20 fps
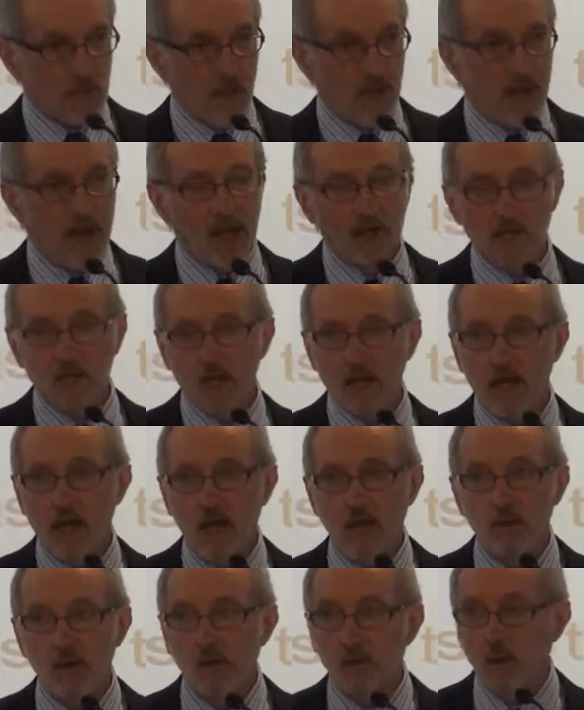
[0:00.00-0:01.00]
about
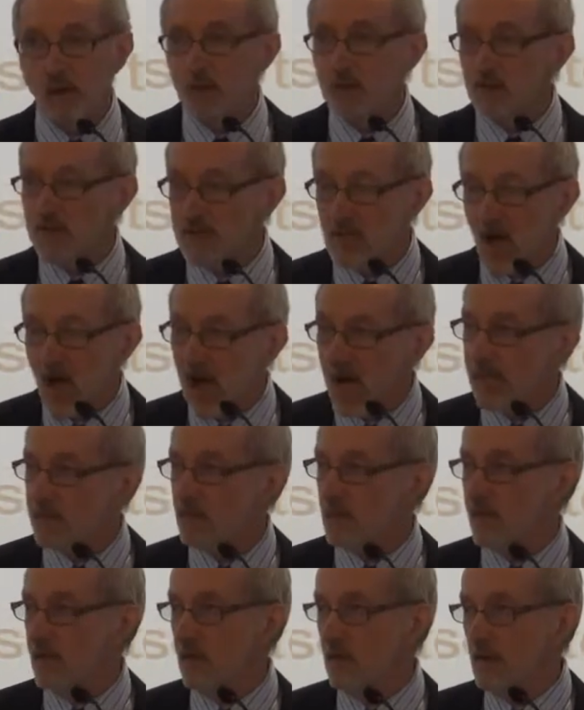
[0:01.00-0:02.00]
uh, we
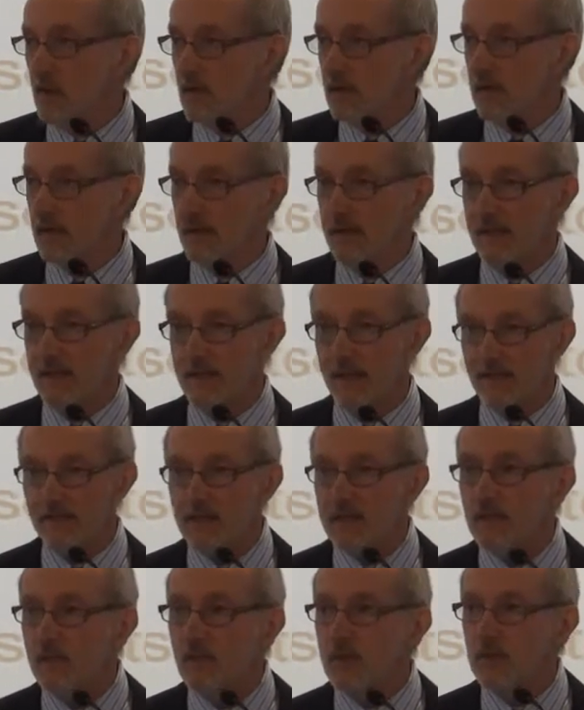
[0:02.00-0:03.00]
talk, we look,
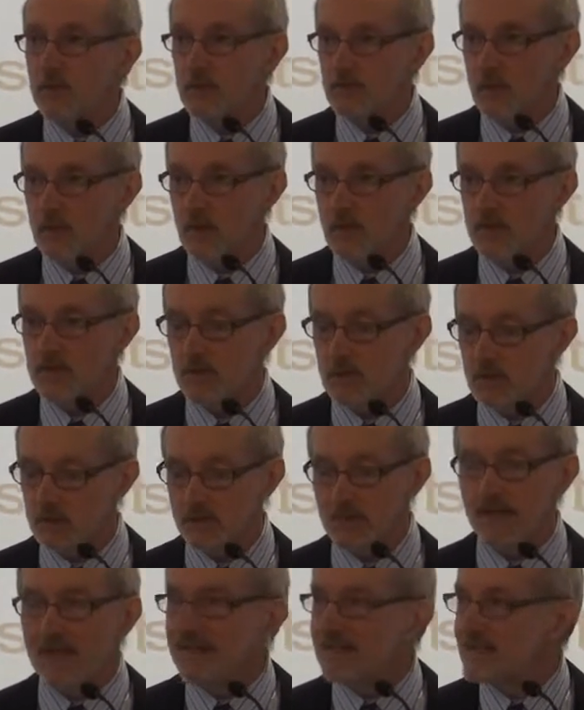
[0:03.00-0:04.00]
everything we do sort
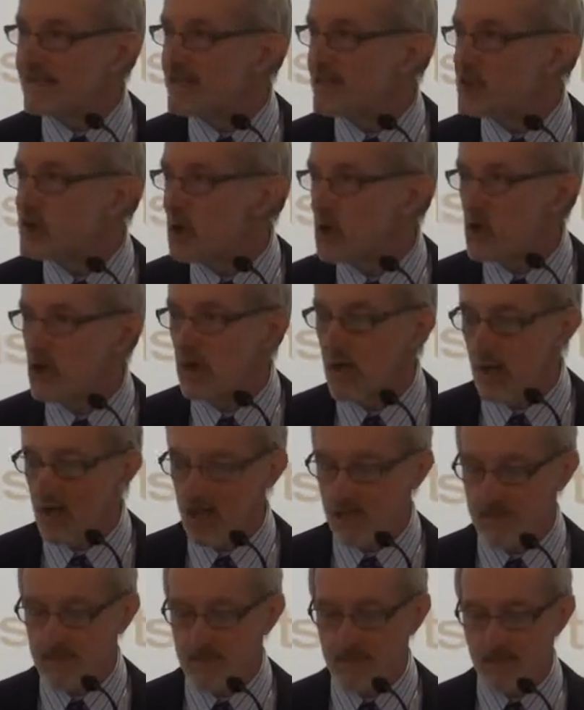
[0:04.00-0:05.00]
of is
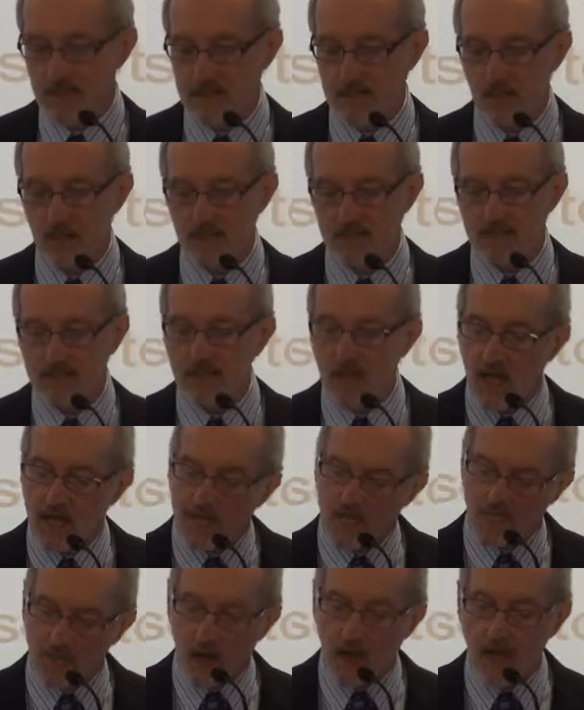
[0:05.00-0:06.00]
internalized, and so it's
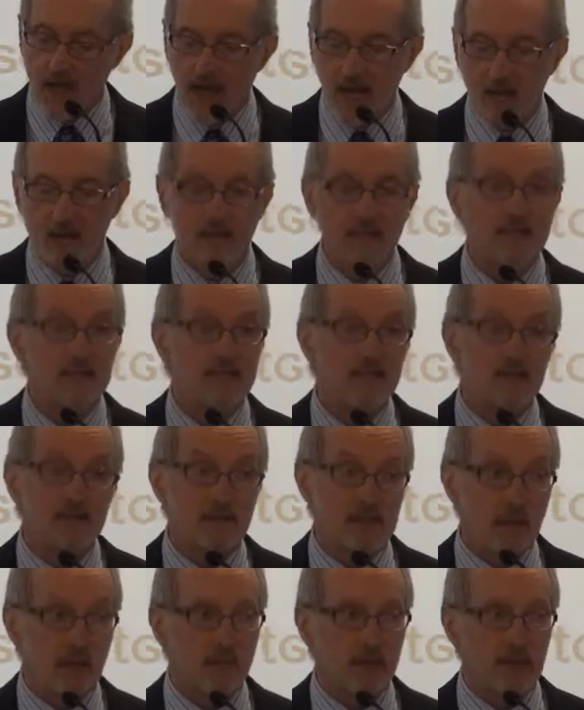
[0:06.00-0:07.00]
not thought out until
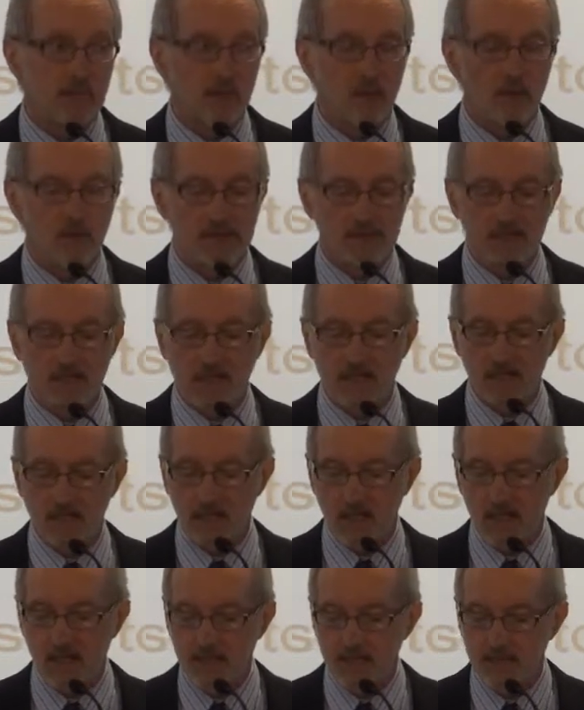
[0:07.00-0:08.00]
somebody points it out
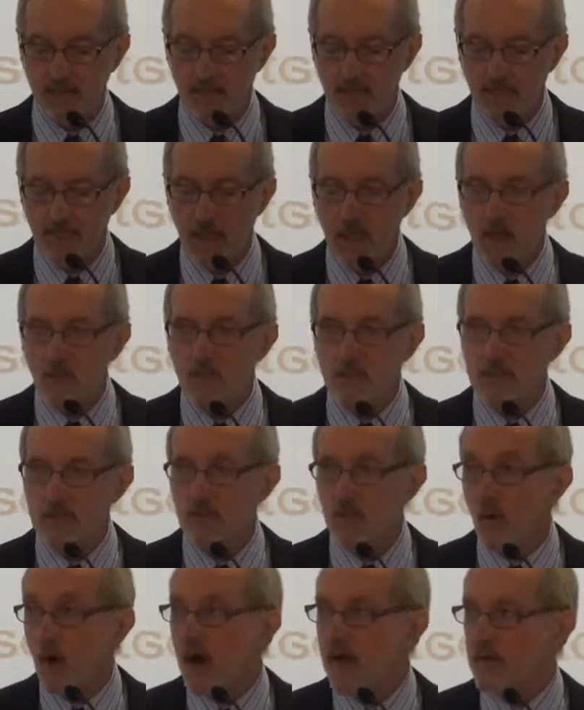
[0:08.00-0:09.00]
to us, which
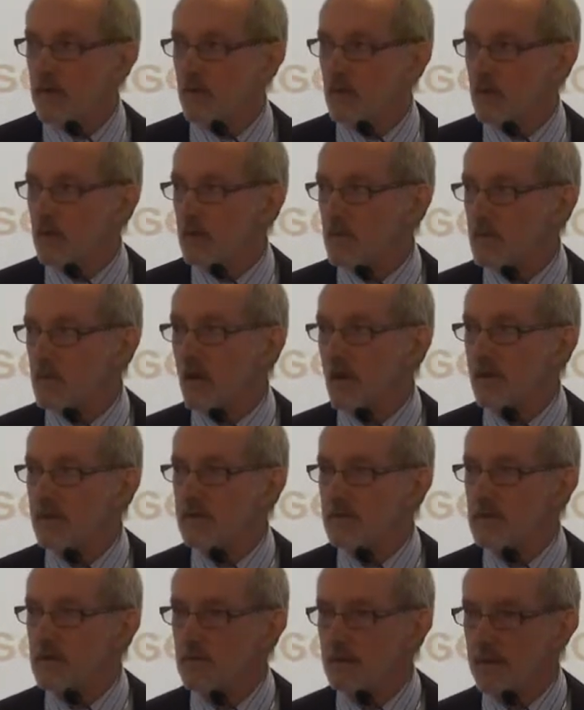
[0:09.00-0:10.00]
is why the work we're all
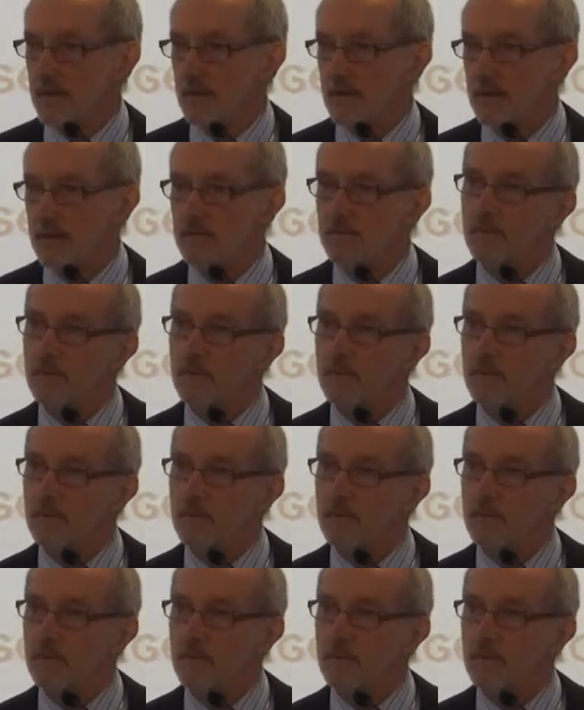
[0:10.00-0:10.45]
doing,